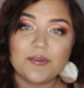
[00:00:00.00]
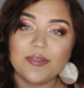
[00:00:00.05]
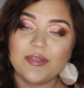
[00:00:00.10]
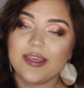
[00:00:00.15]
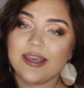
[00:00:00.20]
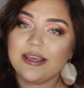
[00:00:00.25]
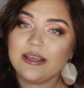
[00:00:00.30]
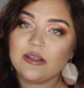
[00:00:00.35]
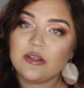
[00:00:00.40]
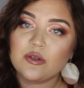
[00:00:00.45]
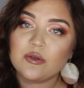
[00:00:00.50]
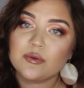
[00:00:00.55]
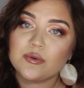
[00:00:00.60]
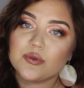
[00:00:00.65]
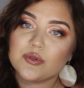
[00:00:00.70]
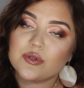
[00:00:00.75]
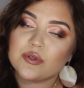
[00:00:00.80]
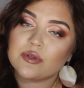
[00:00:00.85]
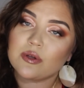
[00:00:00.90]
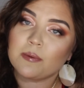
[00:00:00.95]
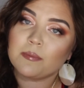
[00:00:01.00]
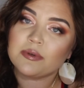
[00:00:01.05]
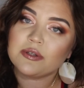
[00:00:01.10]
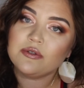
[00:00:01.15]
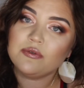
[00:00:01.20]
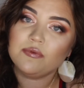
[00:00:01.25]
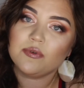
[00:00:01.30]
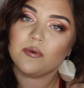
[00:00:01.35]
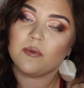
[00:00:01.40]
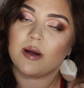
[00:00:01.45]
Thank you so
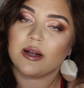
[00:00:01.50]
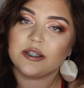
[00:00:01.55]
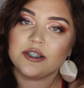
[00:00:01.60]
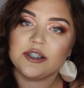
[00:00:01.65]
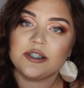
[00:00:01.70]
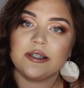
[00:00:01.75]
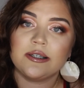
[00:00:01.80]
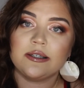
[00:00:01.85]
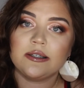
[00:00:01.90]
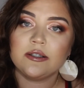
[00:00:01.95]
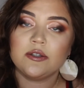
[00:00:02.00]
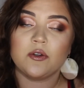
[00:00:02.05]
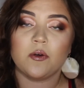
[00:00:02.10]
much for watching.